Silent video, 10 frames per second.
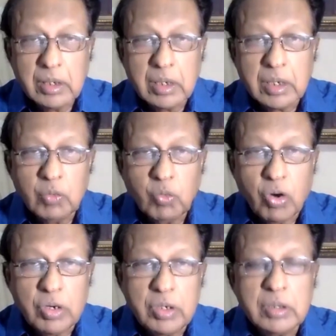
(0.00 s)
a,
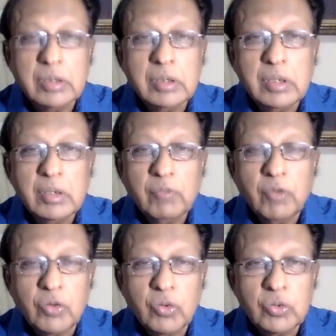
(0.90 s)
reward
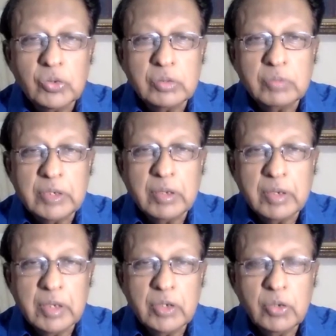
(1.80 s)
for those, in the,
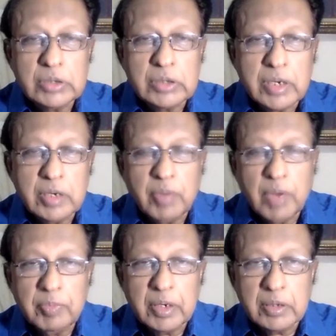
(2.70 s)
in the US State
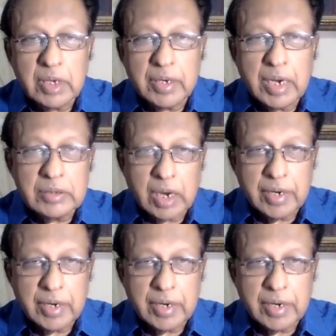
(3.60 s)
Department has an,